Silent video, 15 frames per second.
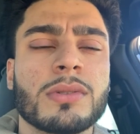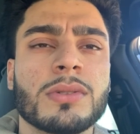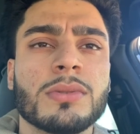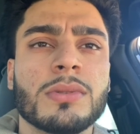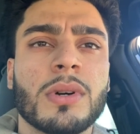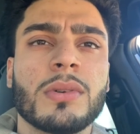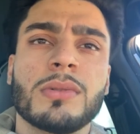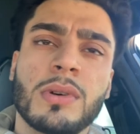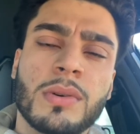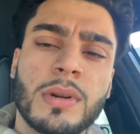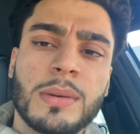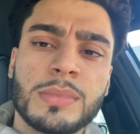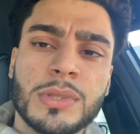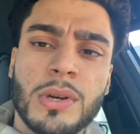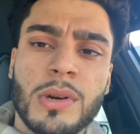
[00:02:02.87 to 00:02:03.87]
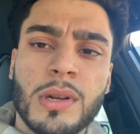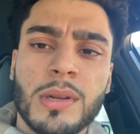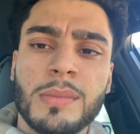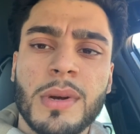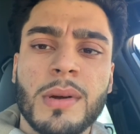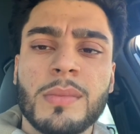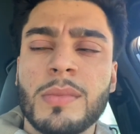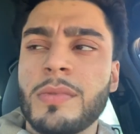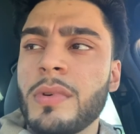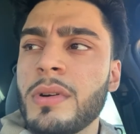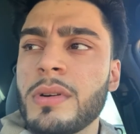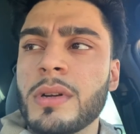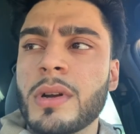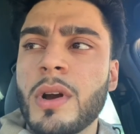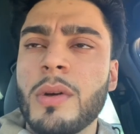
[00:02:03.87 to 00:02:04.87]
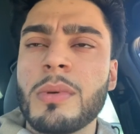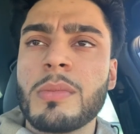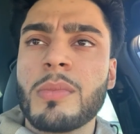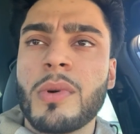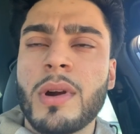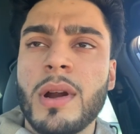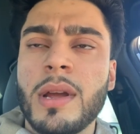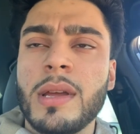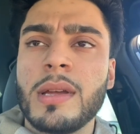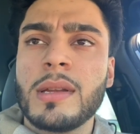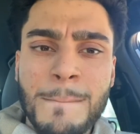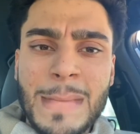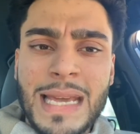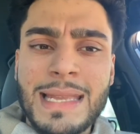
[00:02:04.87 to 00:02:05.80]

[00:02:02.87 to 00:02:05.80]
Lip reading: who don't know what I'm talking about, I'm referring to Kobe Bryant.